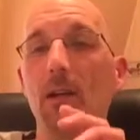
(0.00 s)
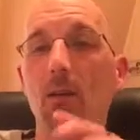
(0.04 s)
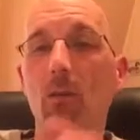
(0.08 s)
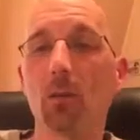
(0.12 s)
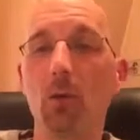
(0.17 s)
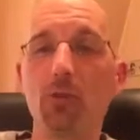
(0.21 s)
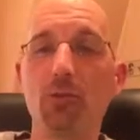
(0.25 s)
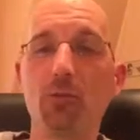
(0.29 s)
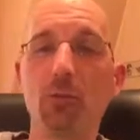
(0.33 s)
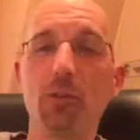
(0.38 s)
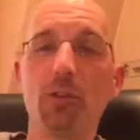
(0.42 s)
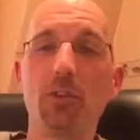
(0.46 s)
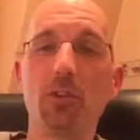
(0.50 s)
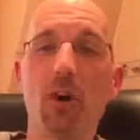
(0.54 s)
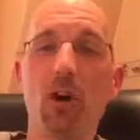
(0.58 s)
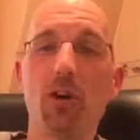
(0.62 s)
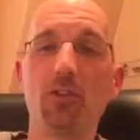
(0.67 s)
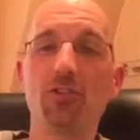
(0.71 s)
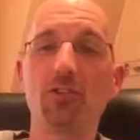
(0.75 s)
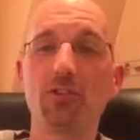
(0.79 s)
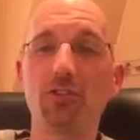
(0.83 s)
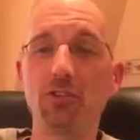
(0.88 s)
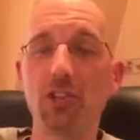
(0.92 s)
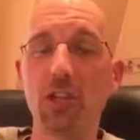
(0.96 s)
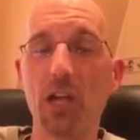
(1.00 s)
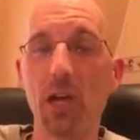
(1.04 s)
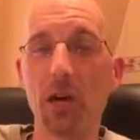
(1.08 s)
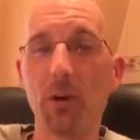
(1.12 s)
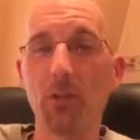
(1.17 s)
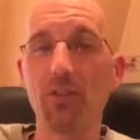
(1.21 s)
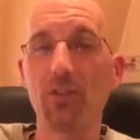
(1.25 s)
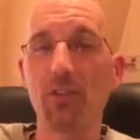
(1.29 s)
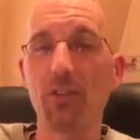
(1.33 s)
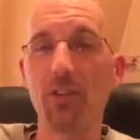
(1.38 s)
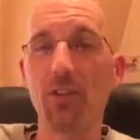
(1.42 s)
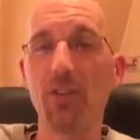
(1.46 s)
Once we dodge the
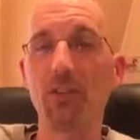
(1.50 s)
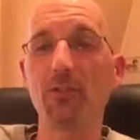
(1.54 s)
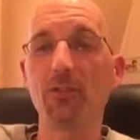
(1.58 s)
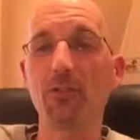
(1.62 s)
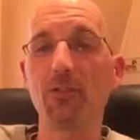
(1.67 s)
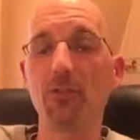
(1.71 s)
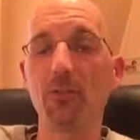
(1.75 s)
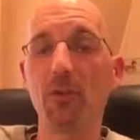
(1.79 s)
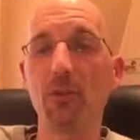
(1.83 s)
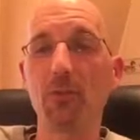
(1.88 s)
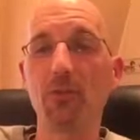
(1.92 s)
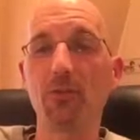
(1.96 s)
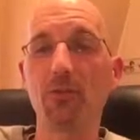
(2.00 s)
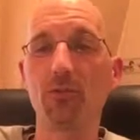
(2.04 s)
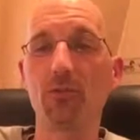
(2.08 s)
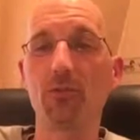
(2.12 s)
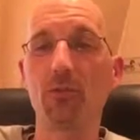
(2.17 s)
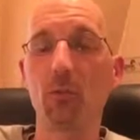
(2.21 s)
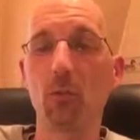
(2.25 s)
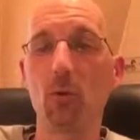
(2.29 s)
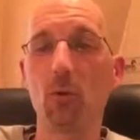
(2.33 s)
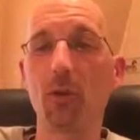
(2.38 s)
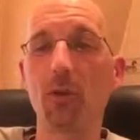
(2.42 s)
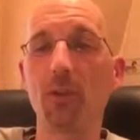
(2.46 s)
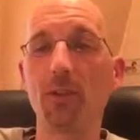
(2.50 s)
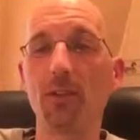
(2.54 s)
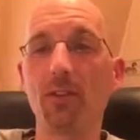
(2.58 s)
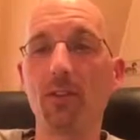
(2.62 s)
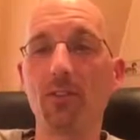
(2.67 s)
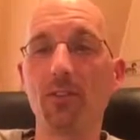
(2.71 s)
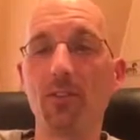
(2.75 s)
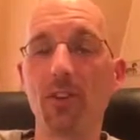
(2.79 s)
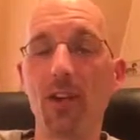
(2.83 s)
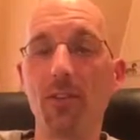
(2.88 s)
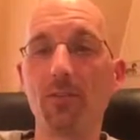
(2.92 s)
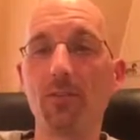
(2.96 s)
showers and thunderstorms this morning and
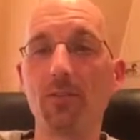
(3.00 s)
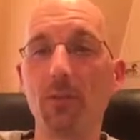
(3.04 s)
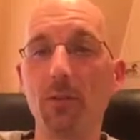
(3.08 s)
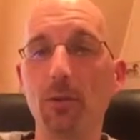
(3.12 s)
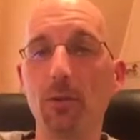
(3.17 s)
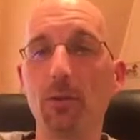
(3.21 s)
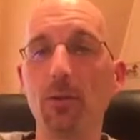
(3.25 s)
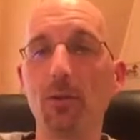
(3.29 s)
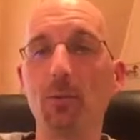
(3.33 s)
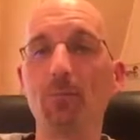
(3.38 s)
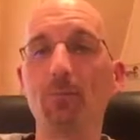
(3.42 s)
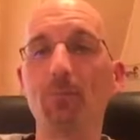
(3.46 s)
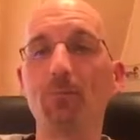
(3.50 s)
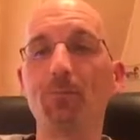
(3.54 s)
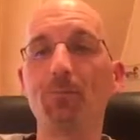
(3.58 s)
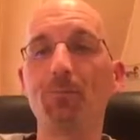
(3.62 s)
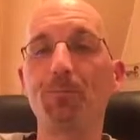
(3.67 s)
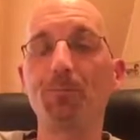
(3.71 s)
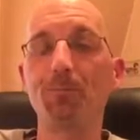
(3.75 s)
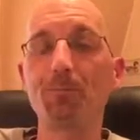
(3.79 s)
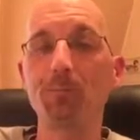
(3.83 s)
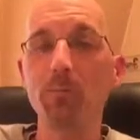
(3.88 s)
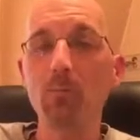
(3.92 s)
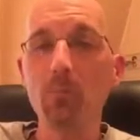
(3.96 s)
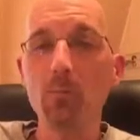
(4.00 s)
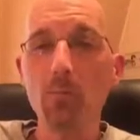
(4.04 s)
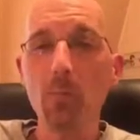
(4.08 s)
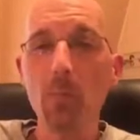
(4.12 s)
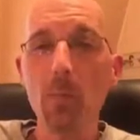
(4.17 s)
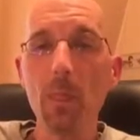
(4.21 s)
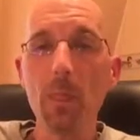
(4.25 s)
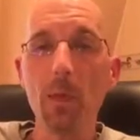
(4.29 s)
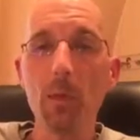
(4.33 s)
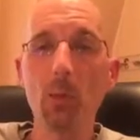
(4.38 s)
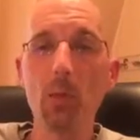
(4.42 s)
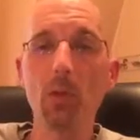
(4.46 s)
this afternoon,
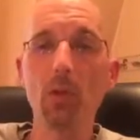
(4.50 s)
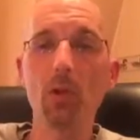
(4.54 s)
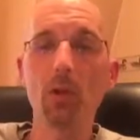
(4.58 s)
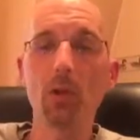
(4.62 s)
we